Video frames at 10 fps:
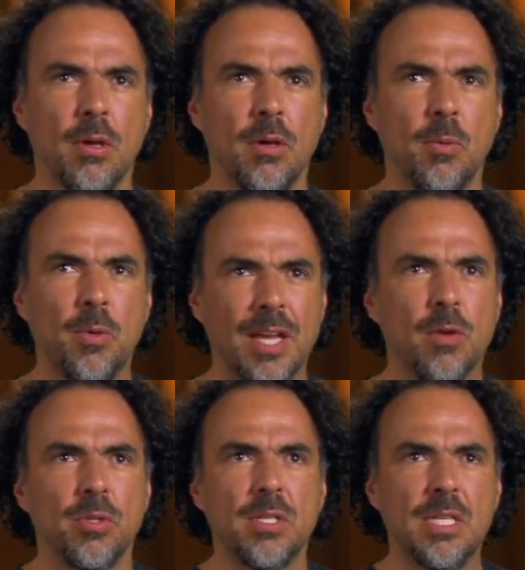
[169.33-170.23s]
with a
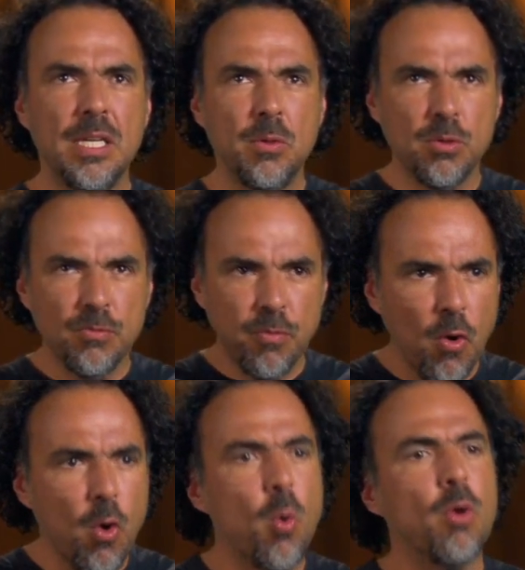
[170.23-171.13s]
continuous
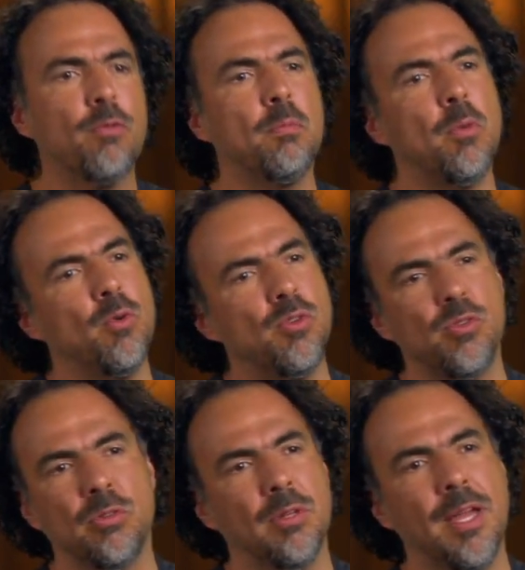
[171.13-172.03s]
flow of
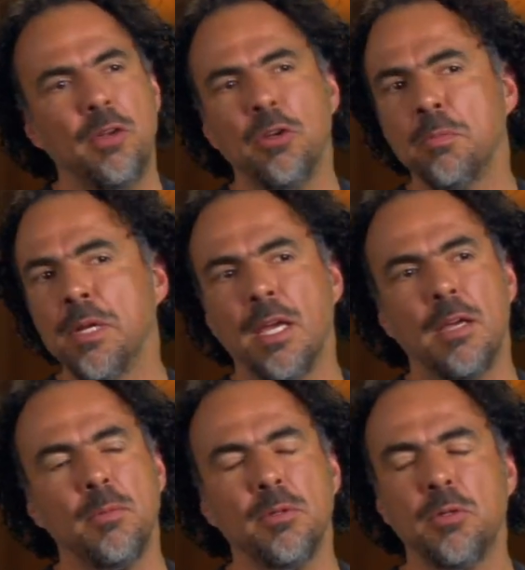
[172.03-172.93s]
emotion and not being
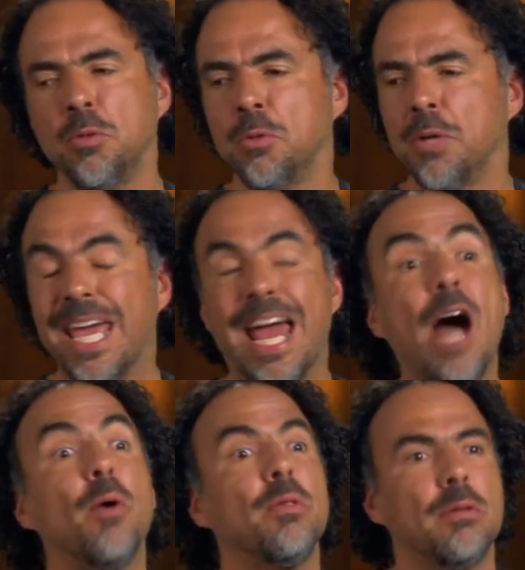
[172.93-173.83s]
able to get
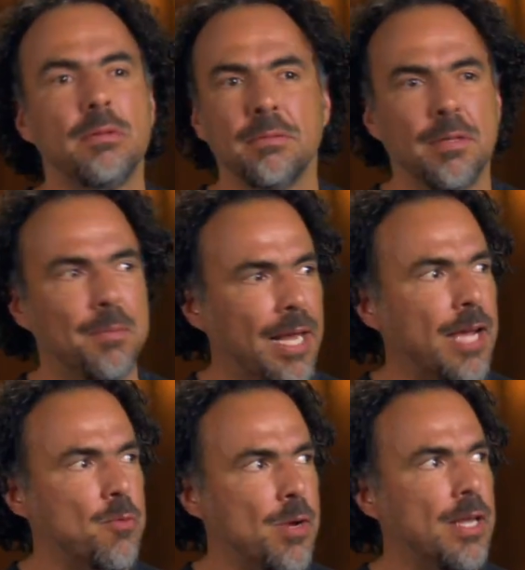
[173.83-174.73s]
out. So I mean, like
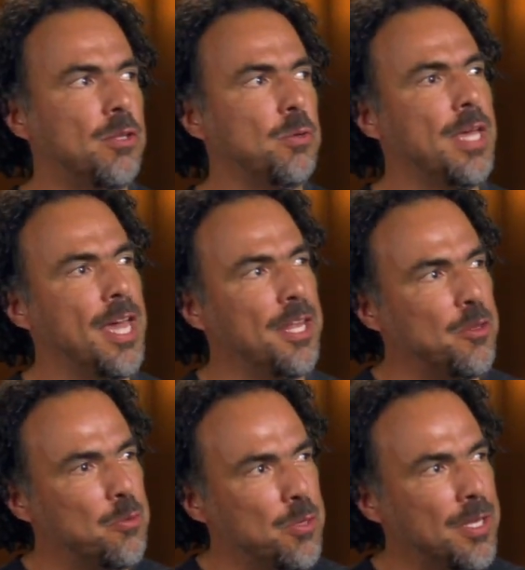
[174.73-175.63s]
really to get
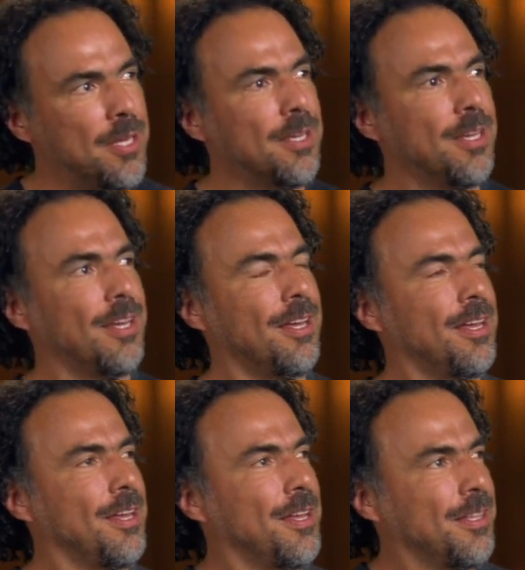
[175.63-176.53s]
into
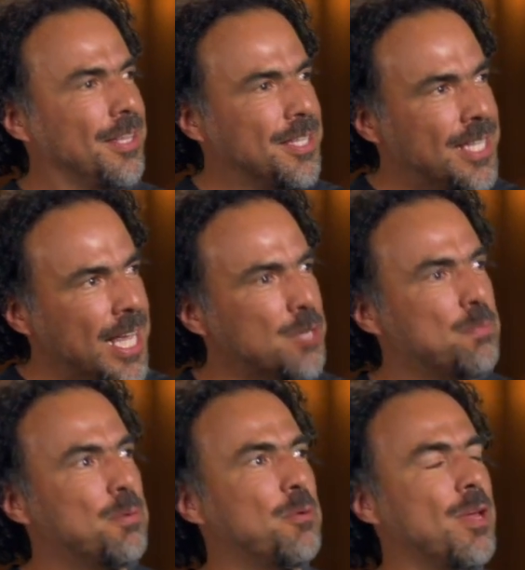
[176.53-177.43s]
the
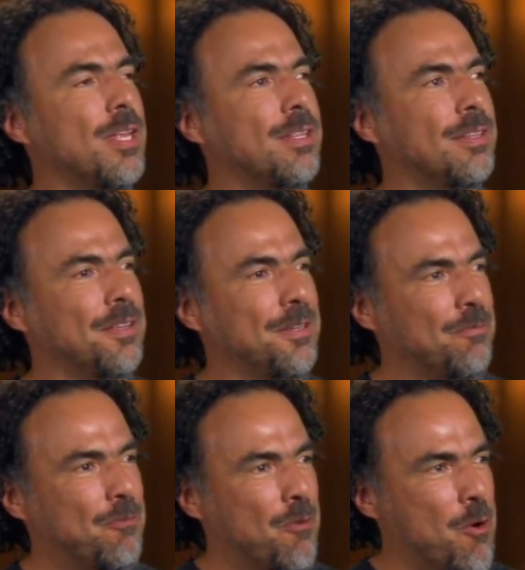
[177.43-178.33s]
desperate
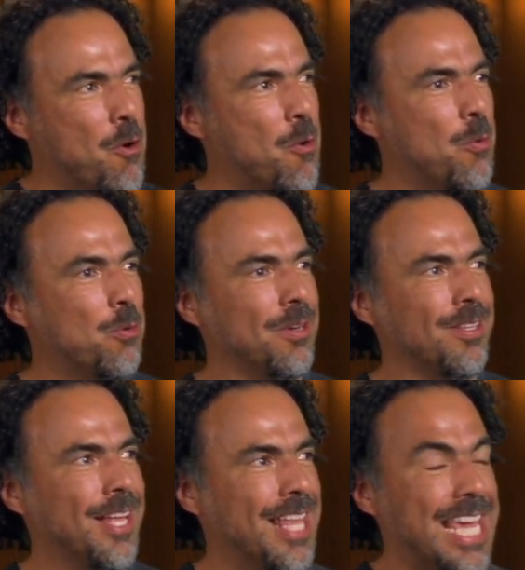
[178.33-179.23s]
flow
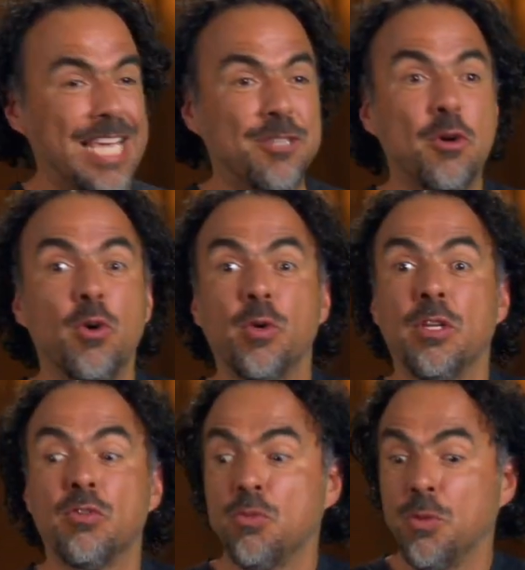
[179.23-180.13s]
that he's
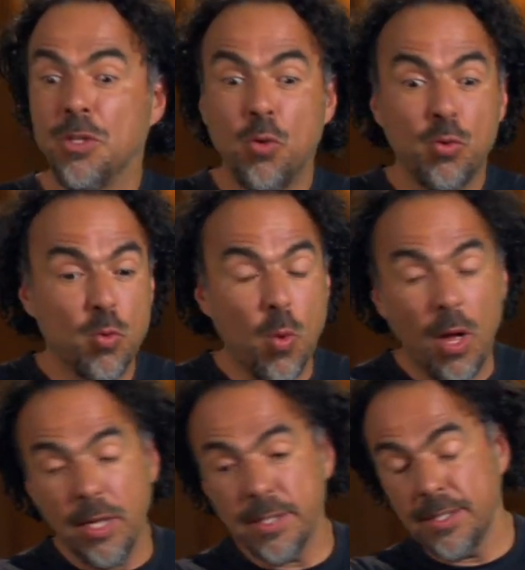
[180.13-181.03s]
going through in those
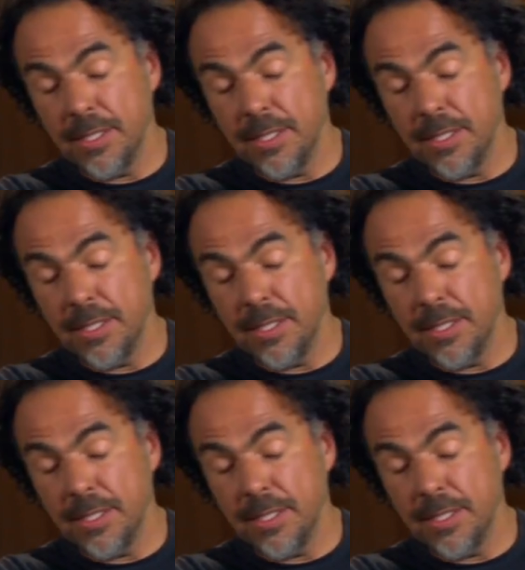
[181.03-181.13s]
walls, in